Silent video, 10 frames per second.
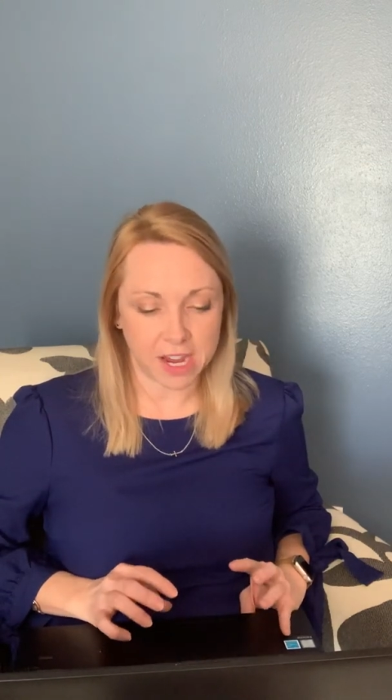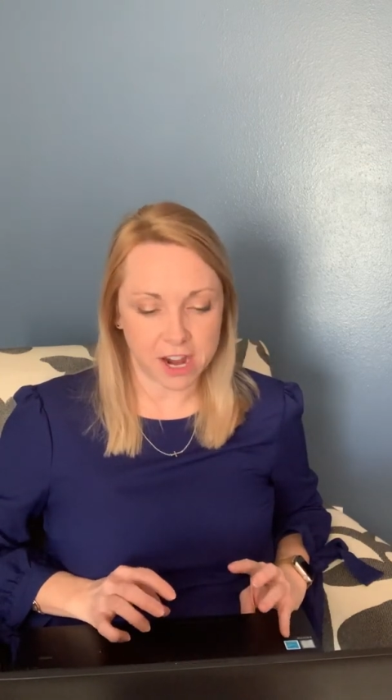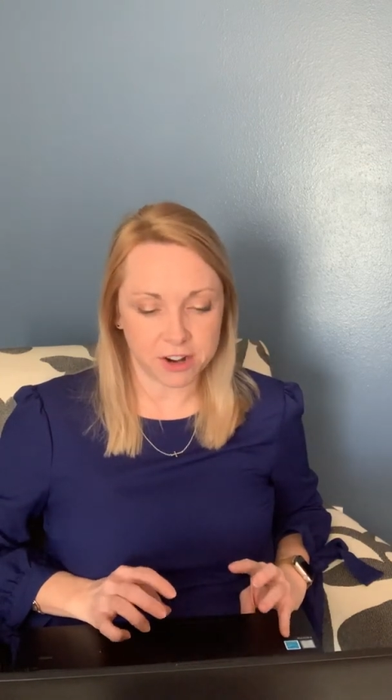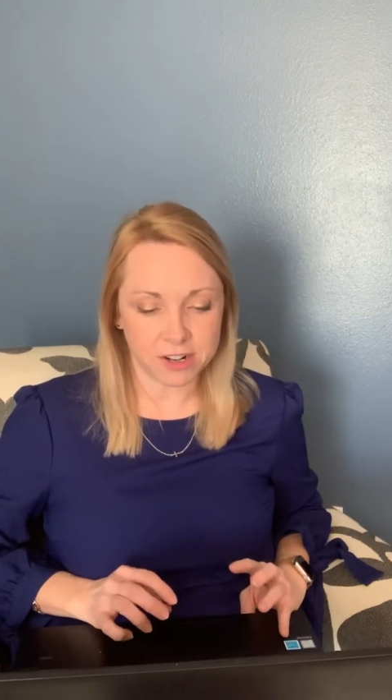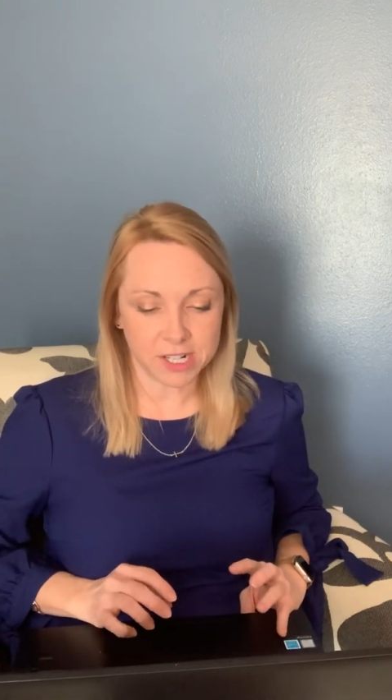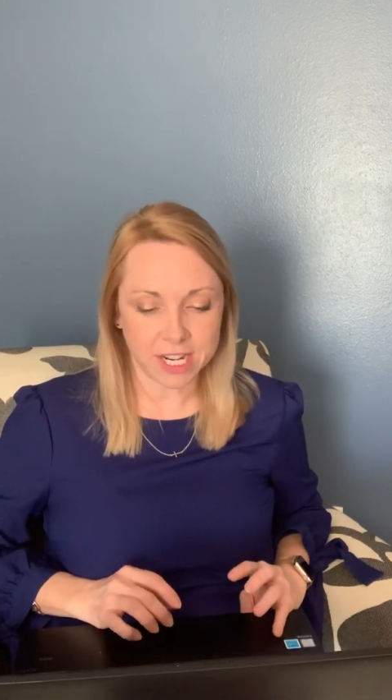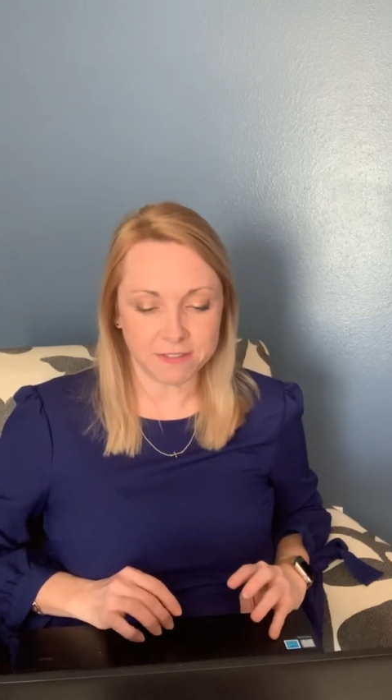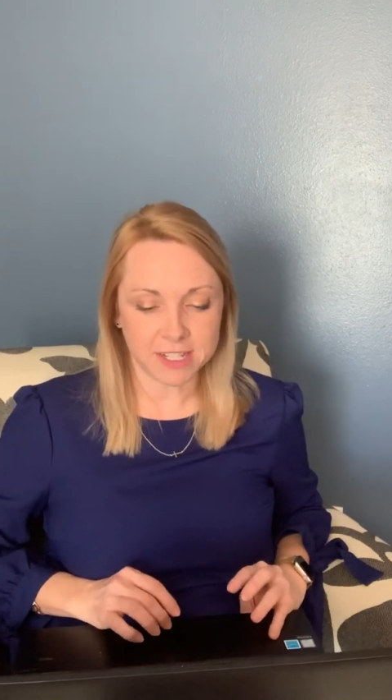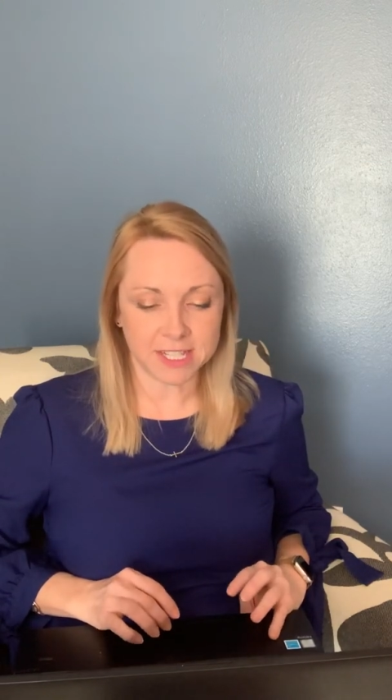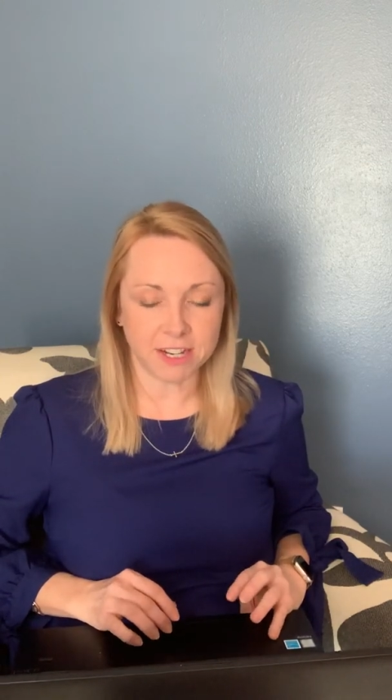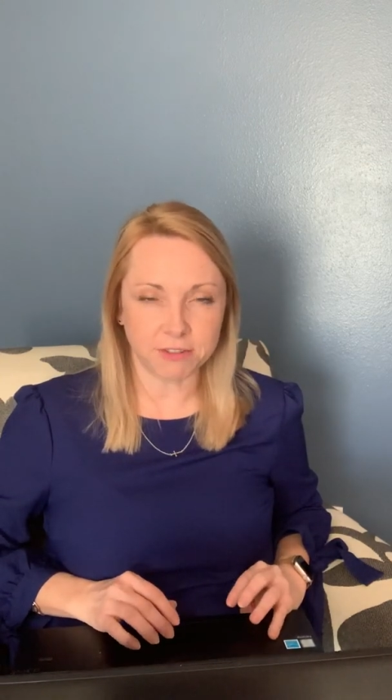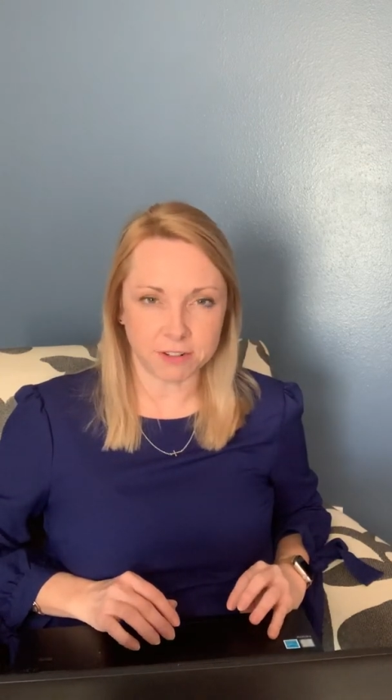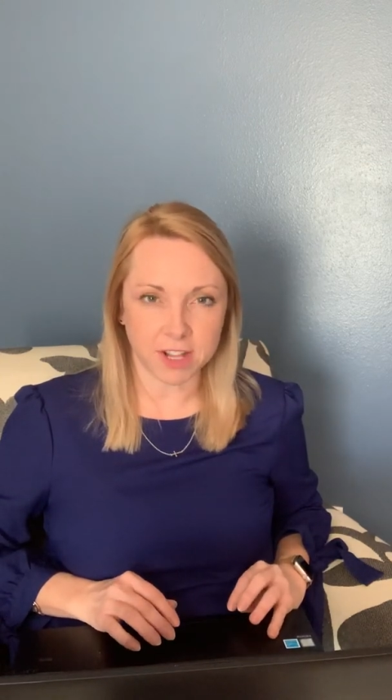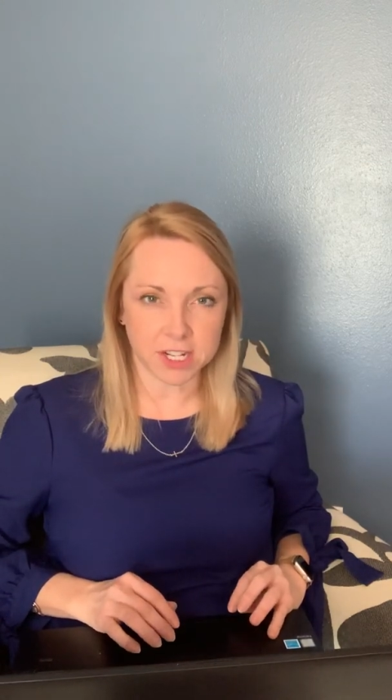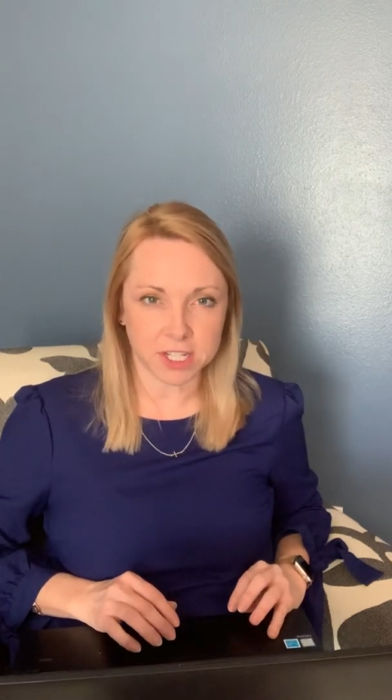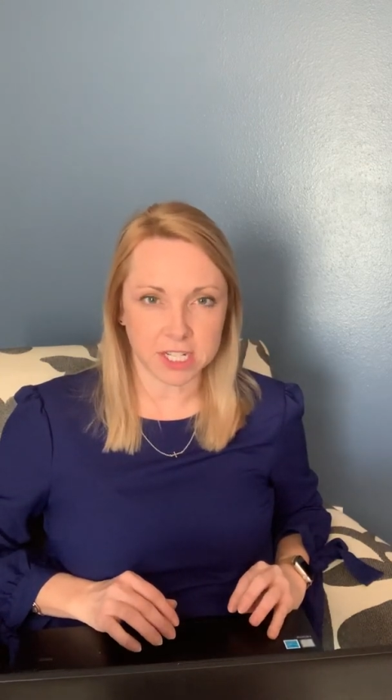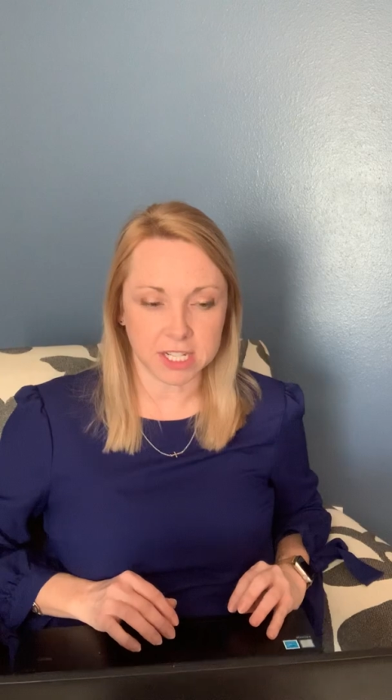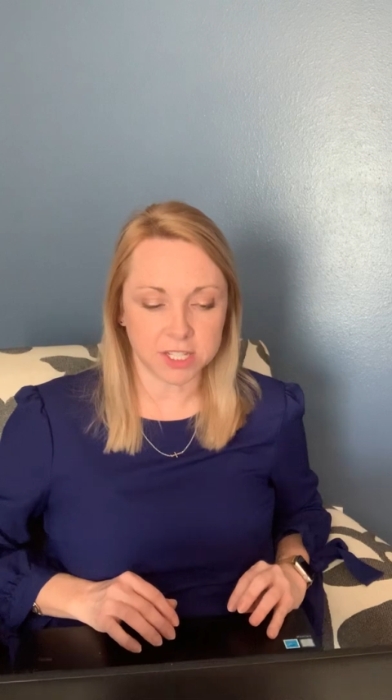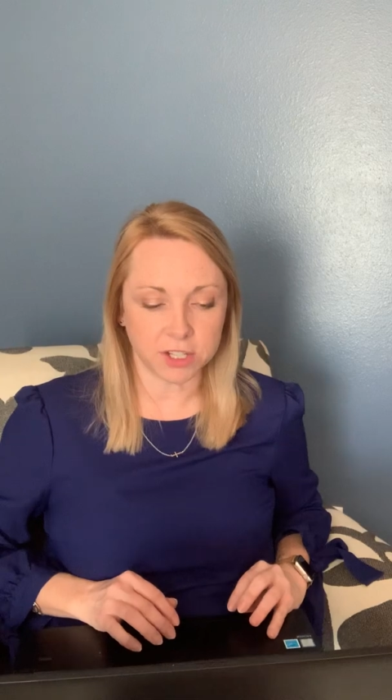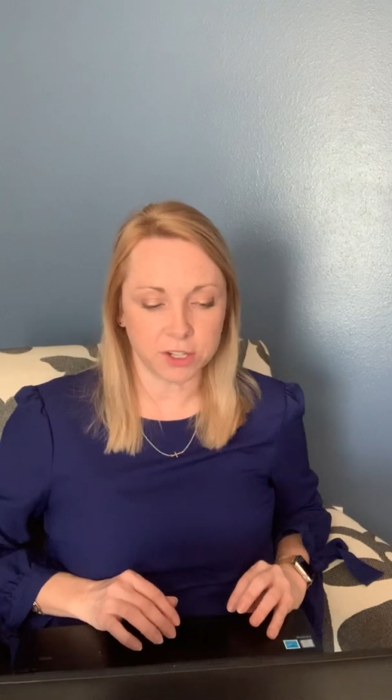error if the self-reflection
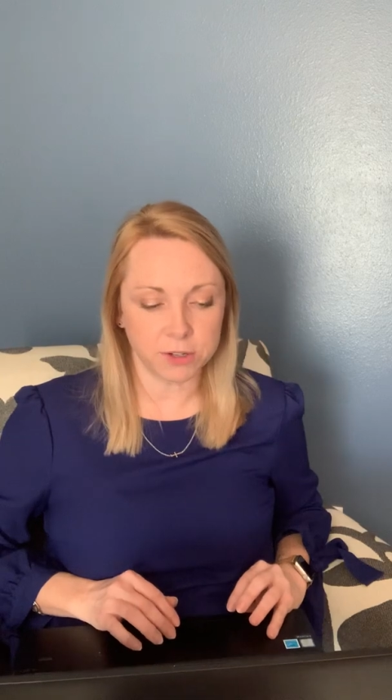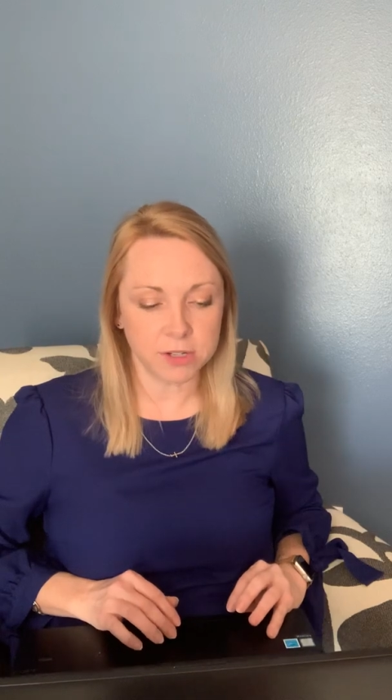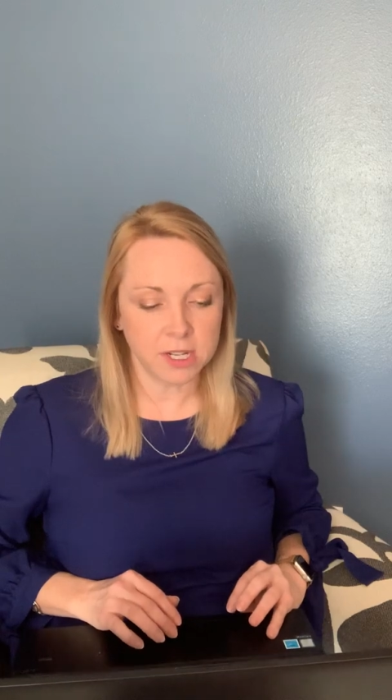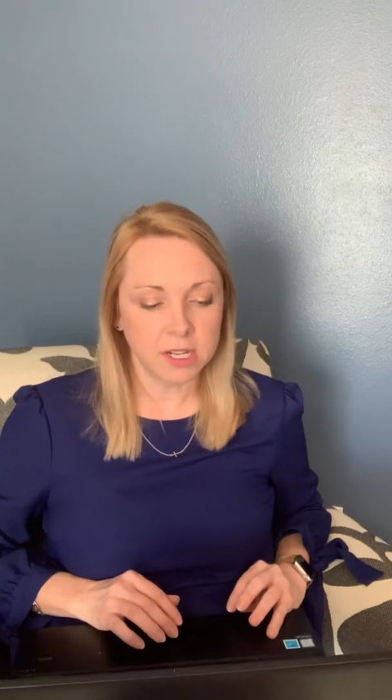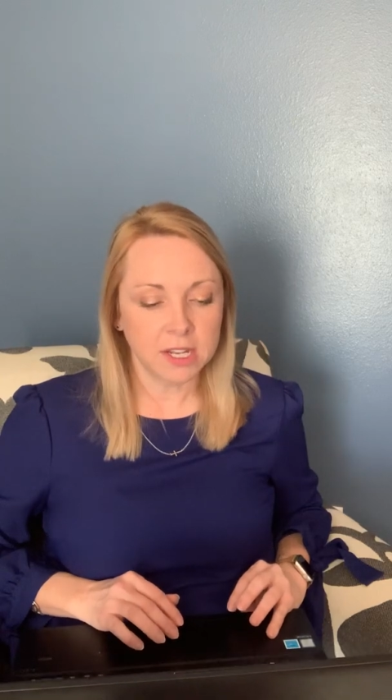is skewed.